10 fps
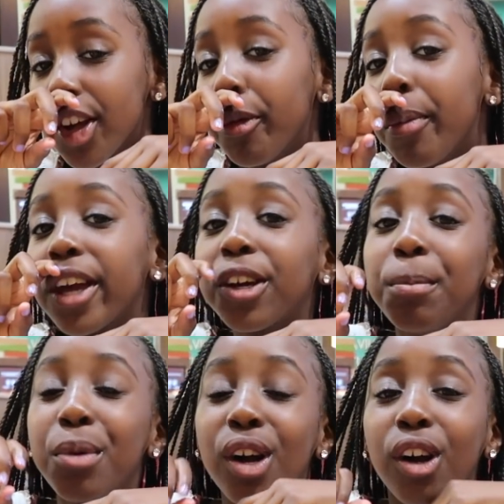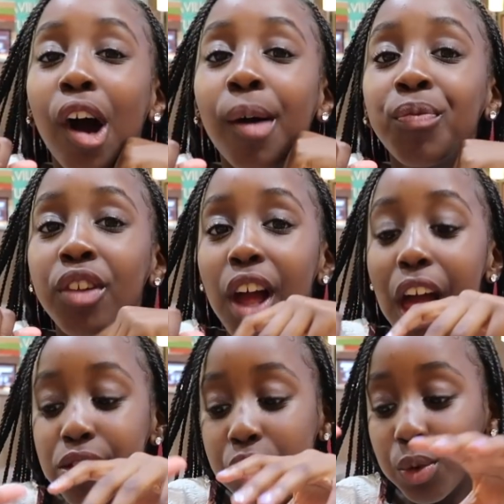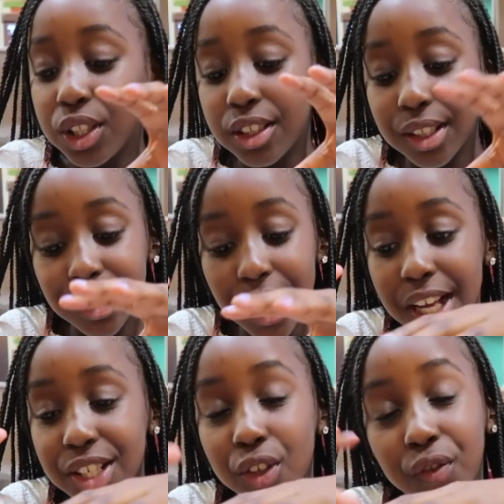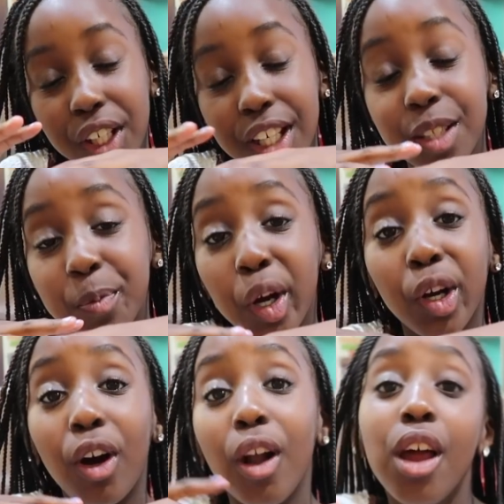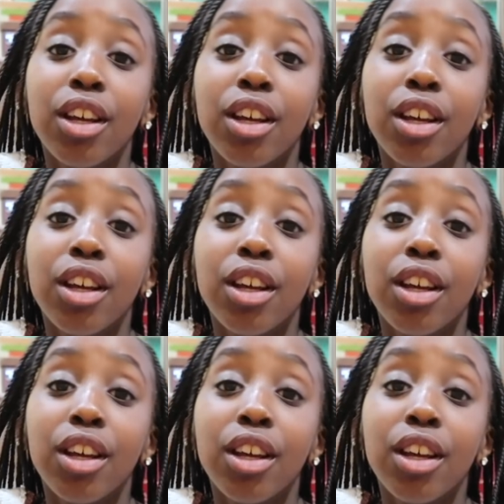double bacon burger, and it was the size of the kids' burger.